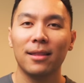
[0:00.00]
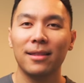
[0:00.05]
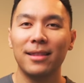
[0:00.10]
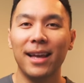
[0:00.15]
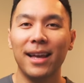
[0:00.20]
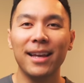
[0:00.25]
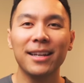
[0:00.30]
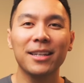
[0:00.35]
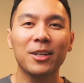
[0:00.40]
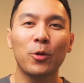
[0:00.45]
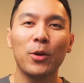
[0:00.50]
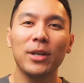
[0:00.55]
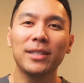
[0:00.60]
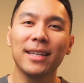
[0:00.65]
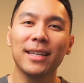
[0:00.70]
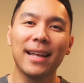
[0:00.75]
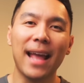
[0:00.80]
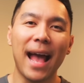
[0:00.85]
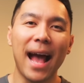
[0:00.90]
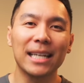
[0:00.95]
The increase
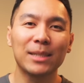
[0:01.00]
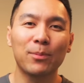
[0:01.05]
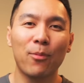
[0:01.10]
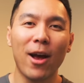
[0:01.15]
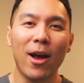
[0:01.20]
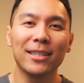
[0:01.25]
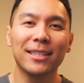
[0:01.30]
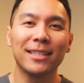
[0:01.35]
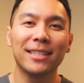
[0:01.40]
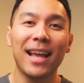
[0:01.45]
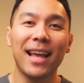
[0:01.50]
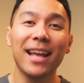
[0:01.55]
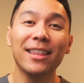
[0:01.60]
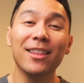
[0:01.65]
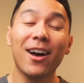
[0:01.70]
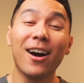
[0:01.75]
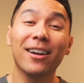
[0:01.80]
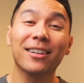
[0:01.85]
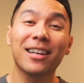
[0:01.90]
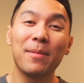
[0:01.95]
in gas prices and
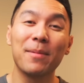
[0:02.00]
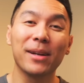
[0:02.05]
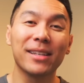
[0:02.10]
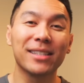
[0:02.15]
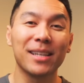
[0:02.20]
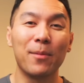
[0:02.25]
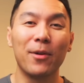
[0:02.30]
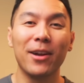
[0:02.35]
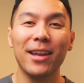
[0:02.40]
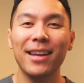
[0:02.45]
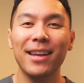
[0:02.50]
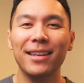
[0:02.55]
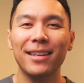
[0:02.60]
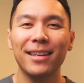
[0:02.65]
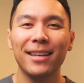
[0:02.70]
the oncoming summer heat